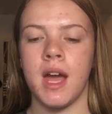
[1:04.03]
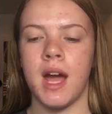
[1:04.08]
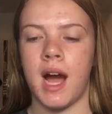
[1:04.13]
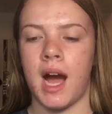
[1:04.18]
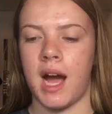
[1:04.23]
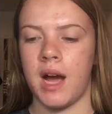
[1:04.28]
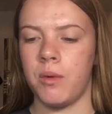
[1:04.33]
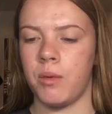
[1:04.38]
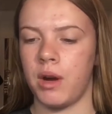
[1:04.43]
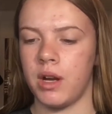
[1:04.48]

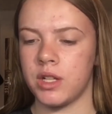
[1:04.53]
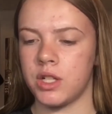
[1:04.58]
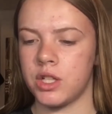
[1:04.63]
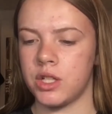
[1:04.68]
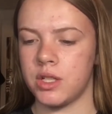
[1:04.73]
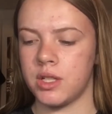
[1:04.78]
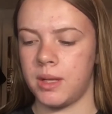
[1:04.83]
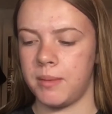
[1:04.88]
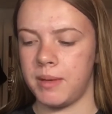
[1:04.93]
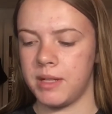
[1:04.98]
I
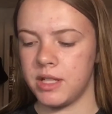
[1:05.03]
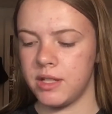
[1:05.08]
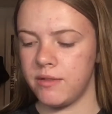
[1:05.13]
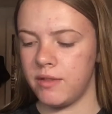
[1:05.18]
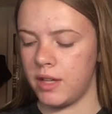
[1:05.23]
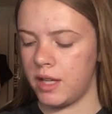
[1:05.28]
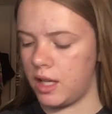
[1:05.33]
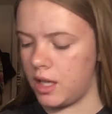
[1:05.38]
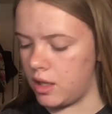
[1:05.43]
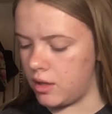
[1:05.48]
watched a bunch of
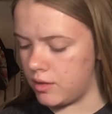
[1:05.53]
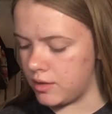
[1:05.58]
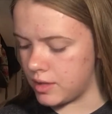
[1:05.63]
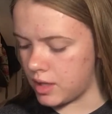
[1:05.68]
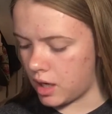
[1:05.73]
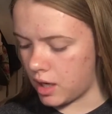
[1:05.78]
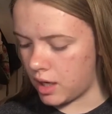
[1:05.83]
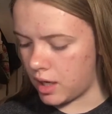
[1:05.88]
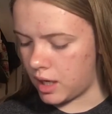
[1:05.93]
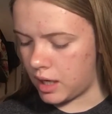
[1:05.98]
videos
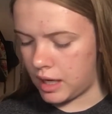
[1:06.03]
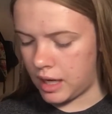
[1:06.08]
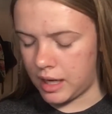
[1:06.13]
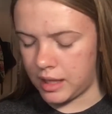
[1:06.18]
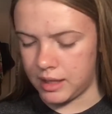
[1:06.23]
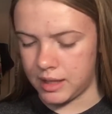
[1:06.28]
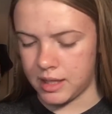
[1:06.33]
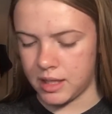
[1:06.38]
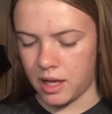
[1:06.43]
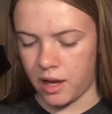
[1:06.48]
on it
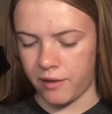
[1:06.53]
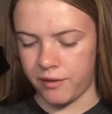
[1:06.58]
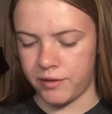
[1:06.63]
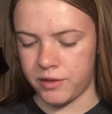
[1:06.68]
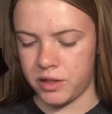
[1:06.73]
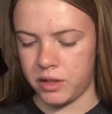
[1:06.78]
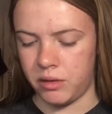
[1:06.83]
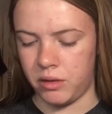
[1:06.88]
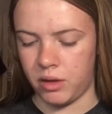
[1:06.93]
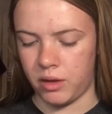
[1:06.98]
and stuff
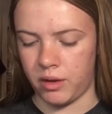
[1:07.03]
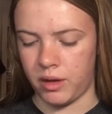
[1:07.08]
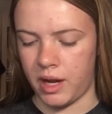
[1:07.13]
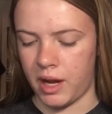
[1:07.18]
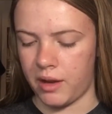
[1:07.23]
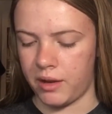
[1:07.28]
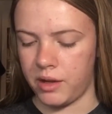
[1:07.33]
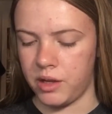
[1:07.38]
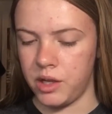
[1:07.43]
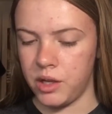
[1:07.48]
to learn
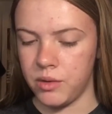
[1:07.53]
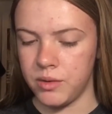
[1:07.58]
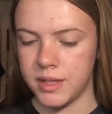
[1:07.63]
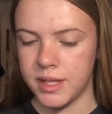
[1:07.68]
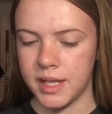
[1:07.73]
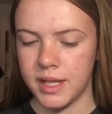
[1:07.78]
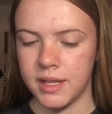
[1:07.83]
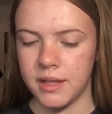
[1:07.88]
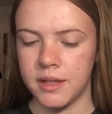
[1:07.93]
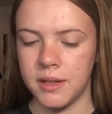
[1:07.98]
how to use
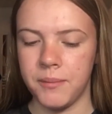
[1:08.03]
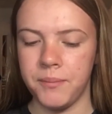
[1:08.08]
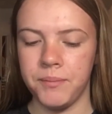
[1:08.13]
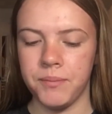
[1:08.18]
it,